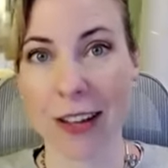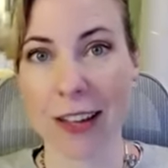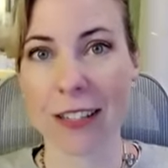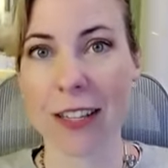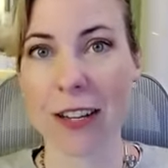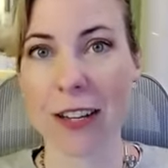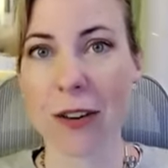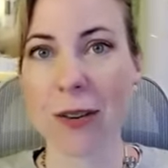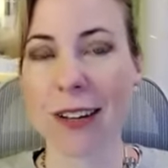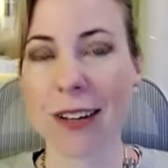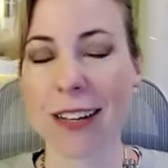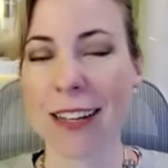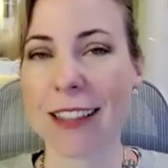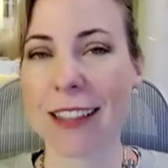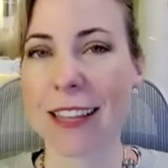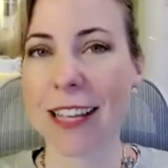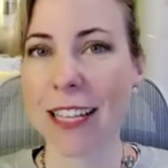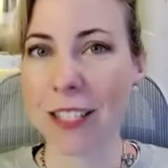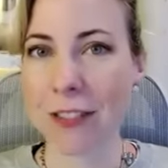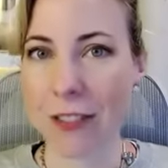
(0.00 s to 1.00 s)
So
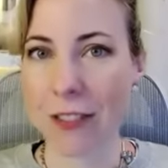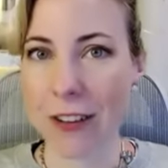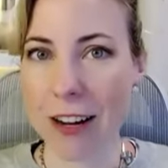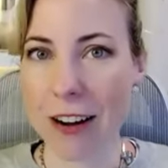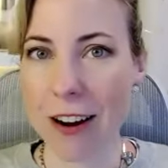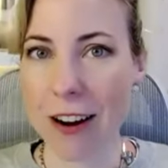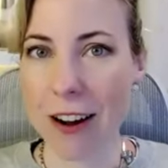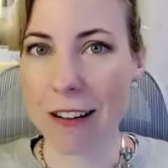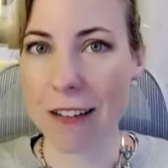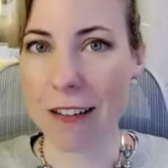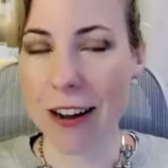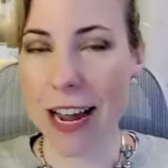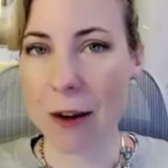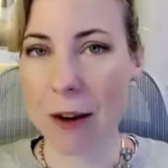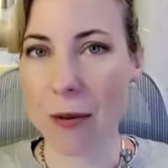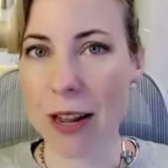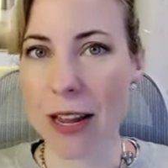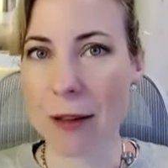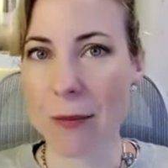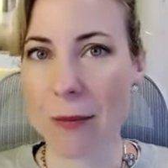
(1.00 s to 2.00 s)
let's figure out how
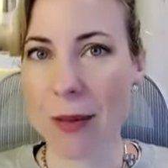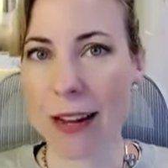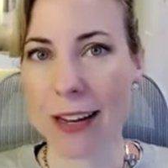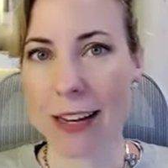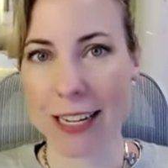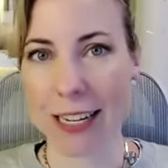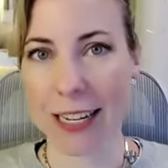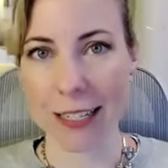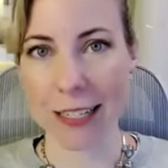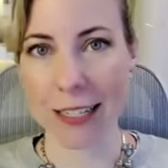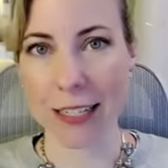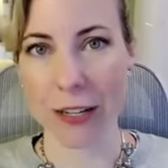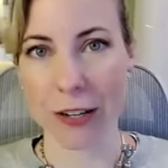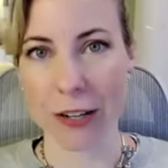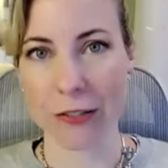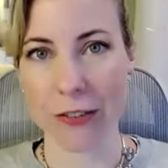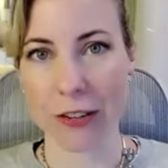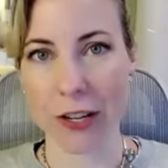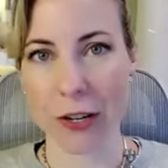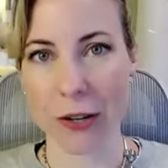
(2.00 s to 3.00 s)
we can make it
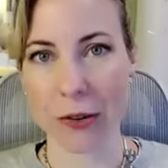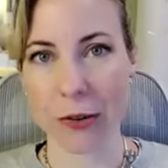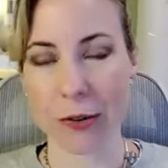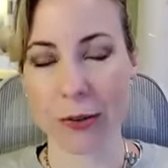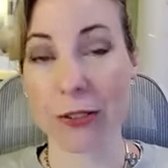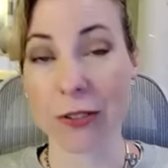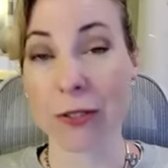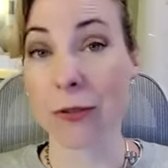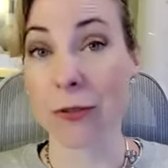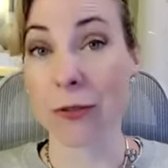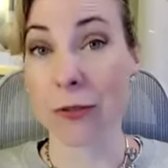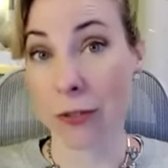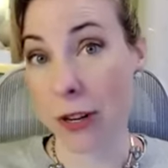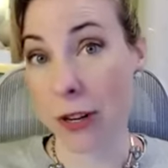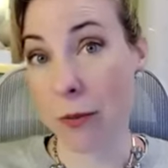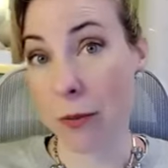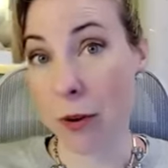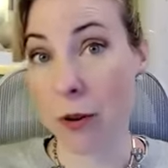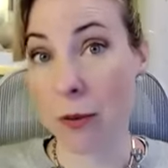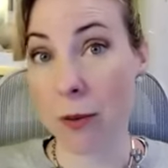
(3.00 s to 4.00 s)
easier for you to
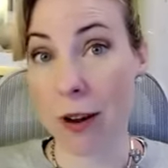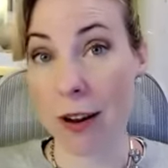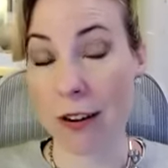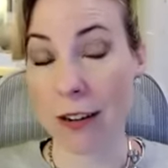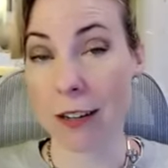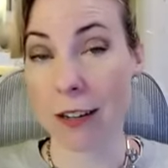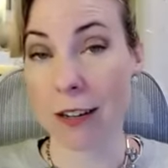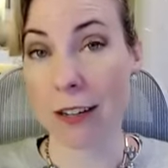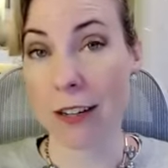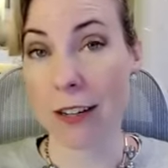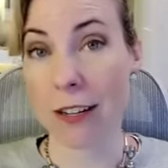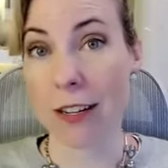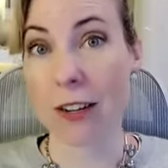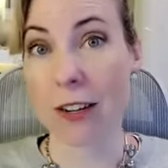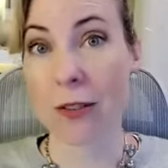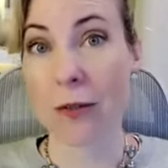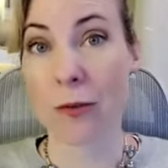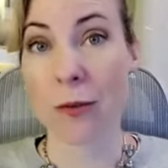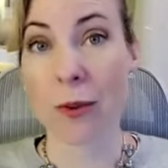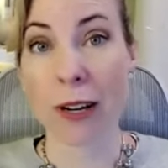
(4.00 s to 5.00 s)
drink more water.
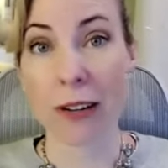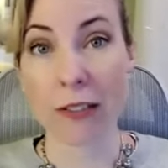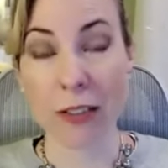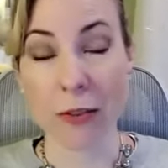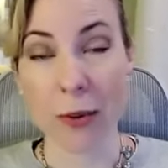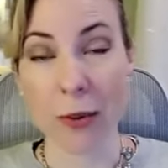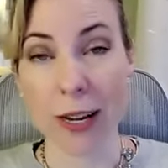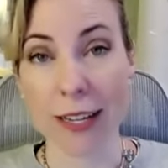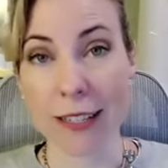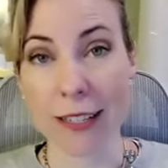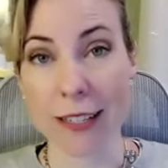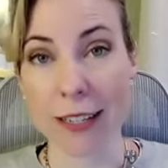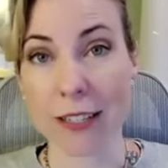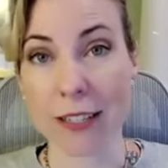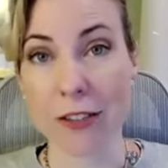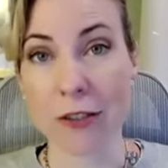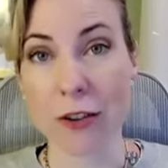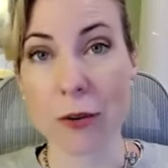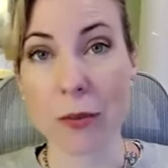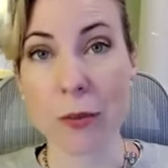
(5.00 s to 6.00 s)
One of the ways
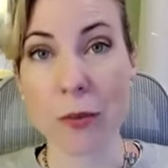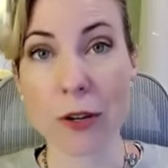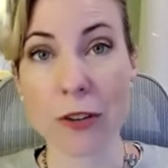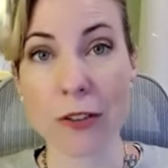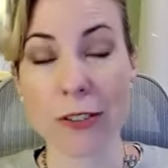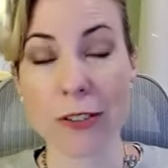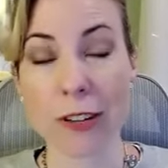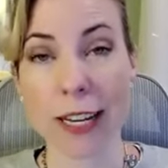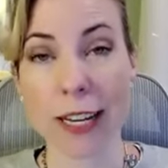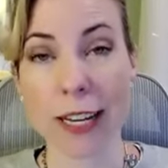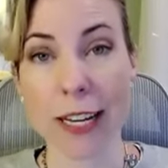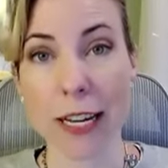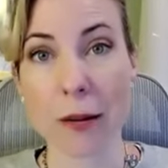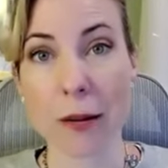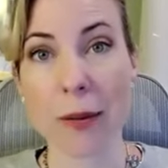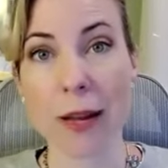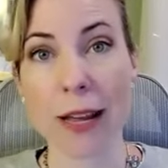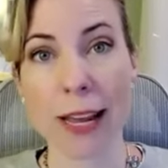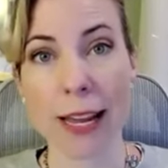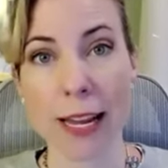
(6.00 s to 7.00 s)
is to remove any
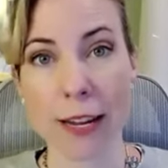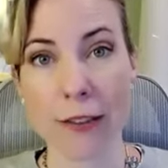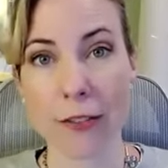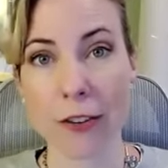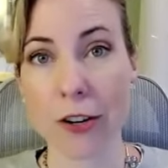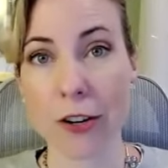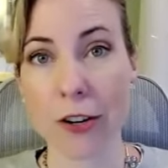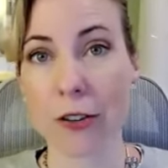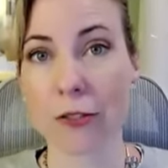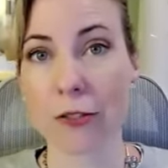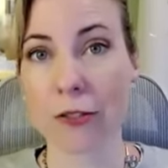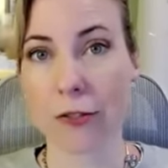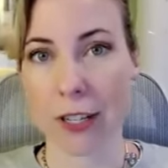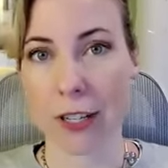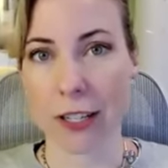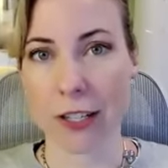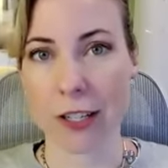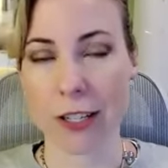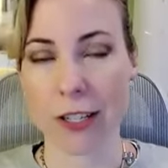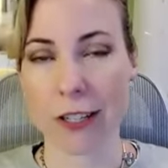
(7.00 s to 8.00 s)
behavioral
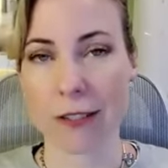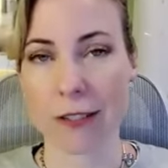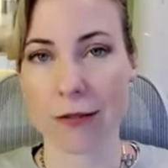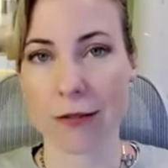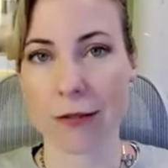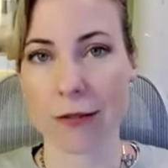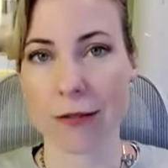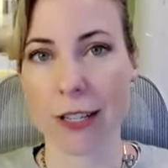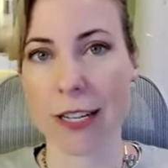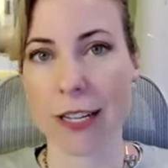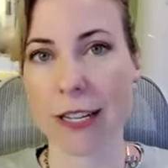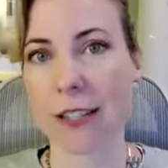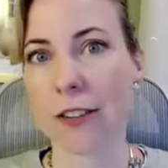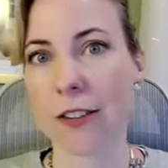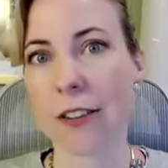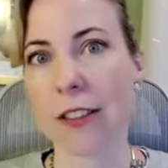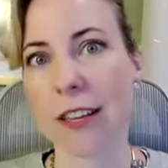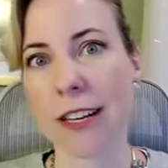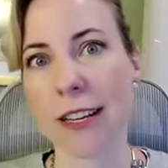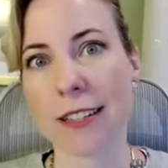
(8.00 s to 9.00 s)
friction. These
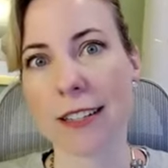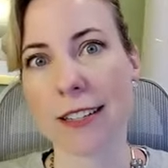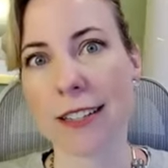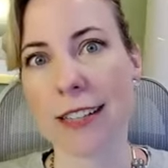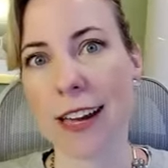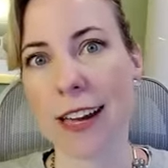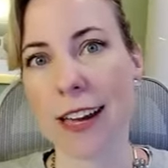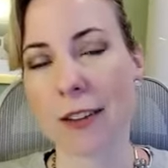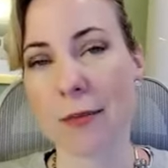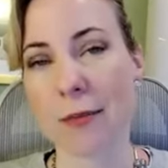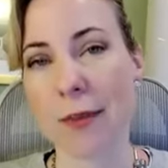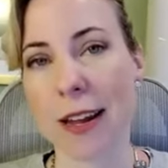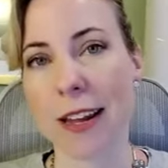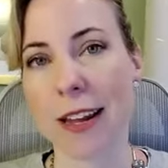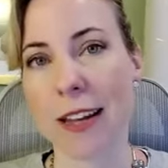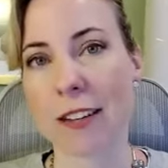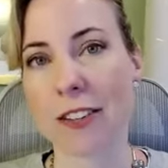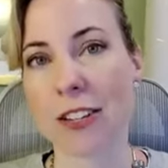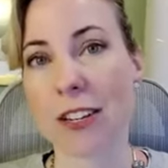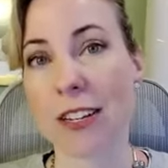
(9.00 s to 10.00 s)
are things that make
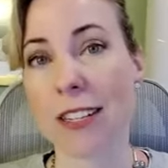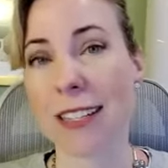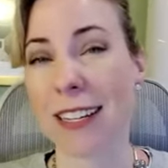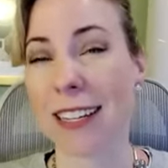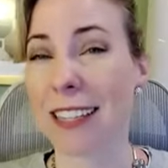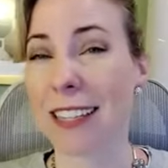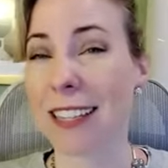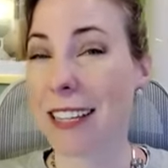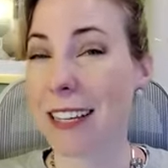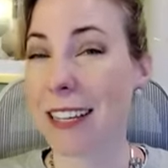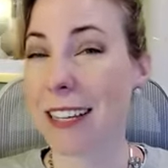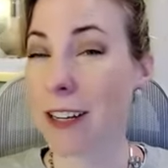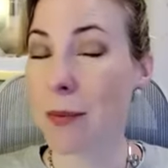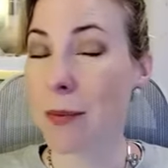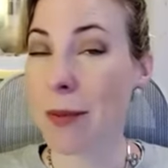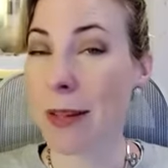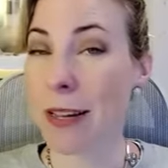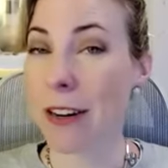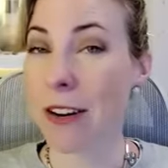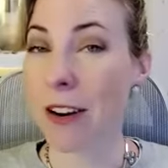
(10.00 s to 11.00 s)
it just a little
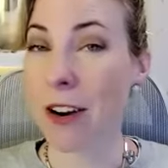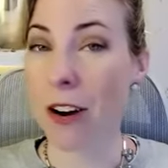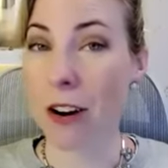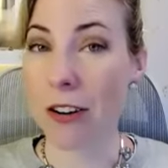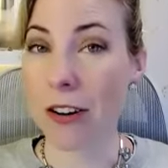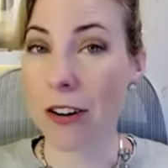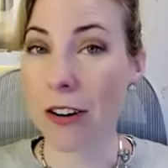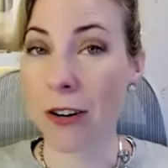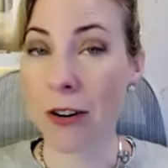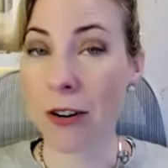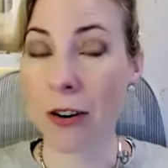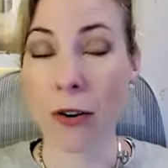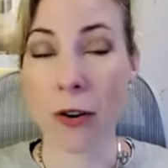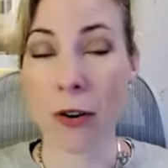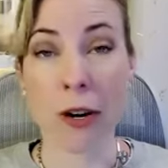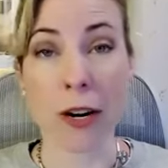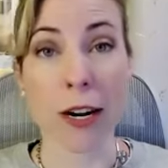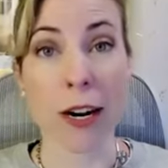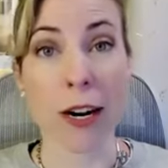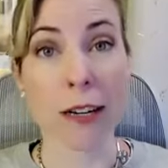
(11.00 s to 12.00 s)
bit harder
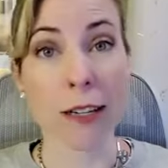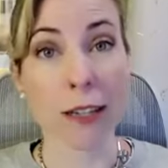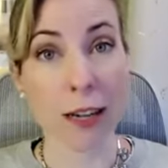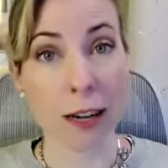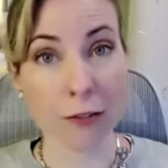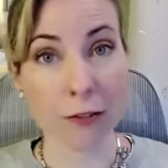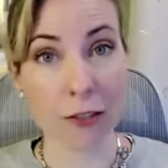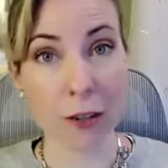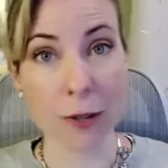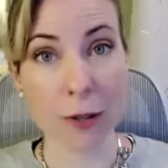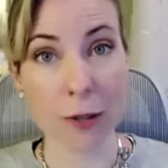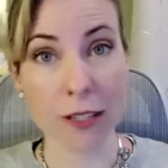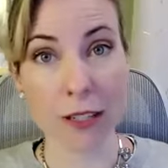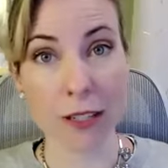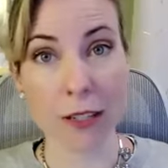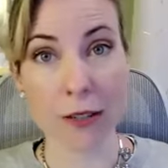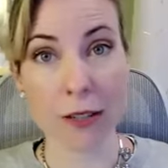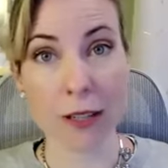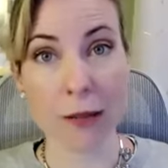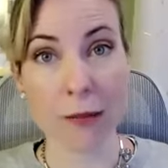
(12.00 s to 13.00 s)
or uncomfortable to
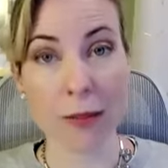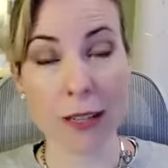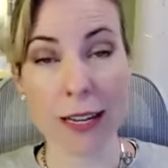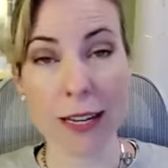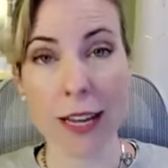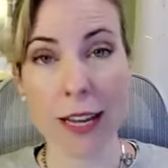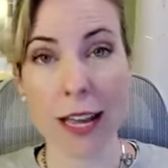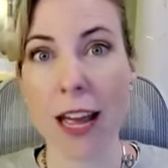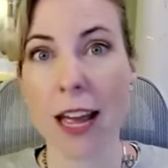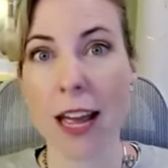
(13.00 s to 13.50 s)
do something